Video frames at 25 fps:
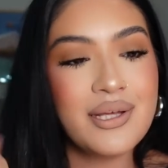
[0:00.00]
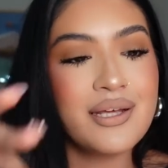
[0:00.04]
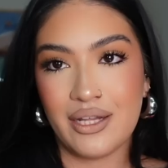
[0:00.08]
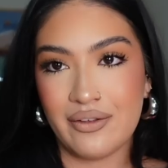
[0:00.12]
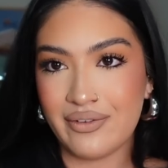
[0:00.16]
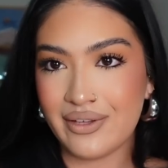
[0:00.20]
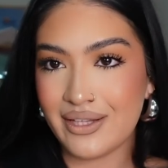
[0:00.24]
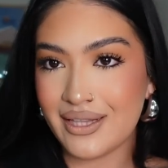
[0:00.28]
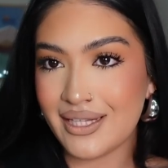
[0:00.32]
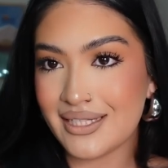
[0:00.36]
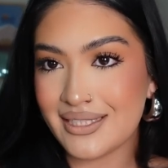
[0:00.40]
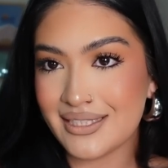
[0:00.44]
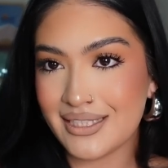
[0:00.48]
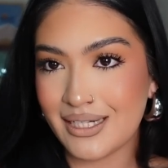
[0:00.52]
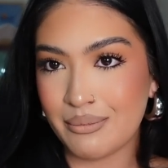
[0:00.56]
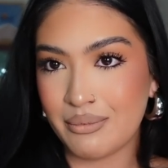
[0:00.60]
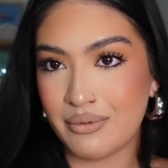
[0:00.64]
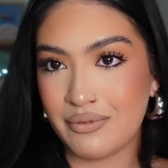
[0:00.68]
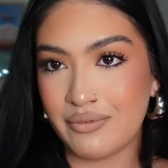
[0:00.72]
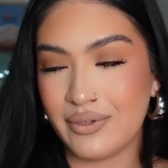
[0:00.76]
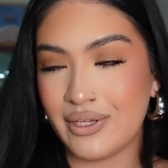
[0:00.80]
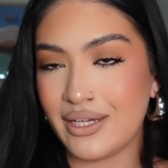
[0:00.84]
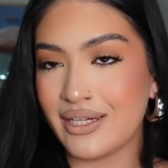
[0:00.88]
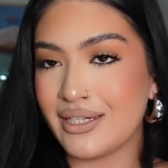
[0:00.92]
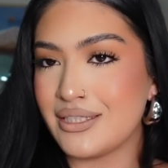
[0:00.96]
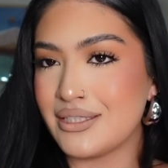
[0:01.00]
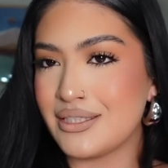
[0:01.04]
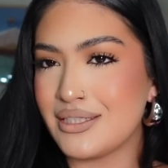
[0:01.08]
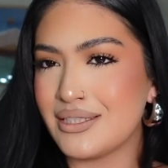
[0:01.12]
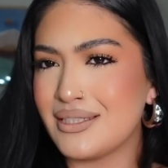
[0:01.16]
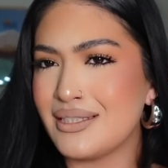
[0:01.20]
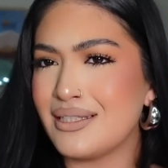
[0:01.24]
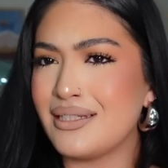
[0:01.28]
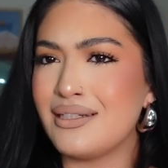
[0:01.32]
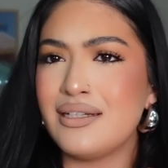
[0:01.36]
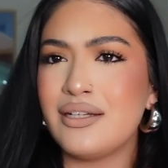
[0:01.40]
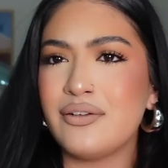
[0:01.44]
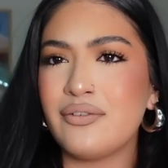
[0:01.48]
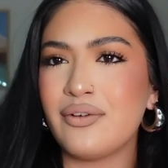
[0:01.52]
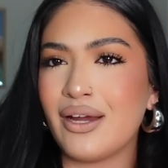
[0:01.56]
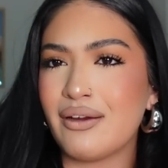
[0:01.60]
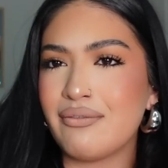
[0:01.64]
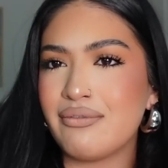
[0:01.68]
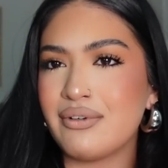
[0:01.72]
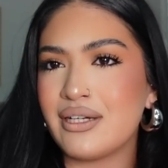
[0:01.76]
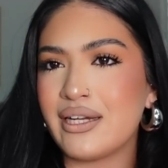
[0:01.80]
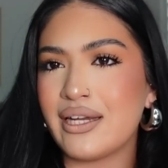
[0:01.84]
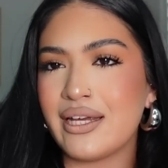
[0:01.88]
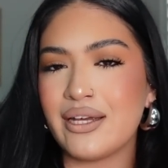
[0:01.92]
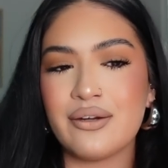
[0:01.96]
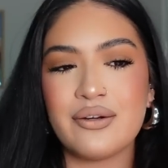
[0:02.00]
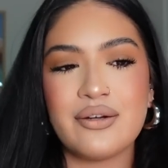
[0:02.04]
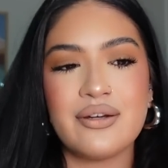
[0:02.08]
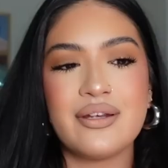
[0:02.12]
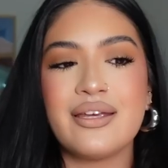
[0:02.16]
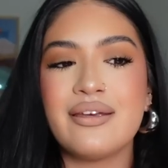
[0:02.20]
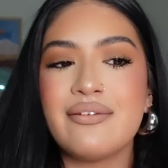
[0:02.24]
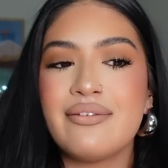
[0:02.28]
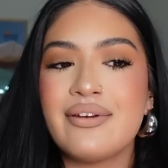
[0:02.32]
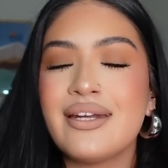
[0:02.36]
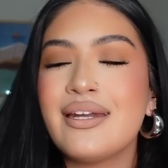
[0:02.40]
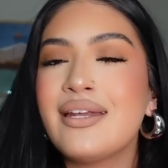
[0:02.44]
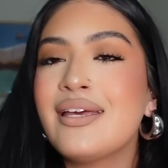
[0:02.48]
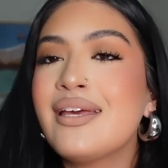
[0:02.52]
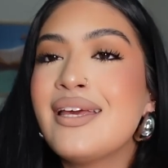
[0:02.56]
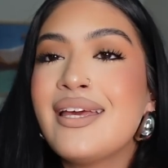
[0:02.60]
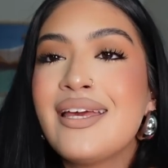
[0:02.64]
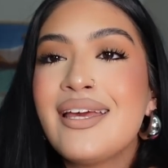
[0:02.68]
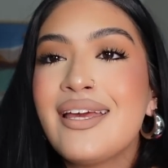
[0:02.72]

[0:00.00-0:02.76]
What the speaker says: Loving this type of look just literally for every day or even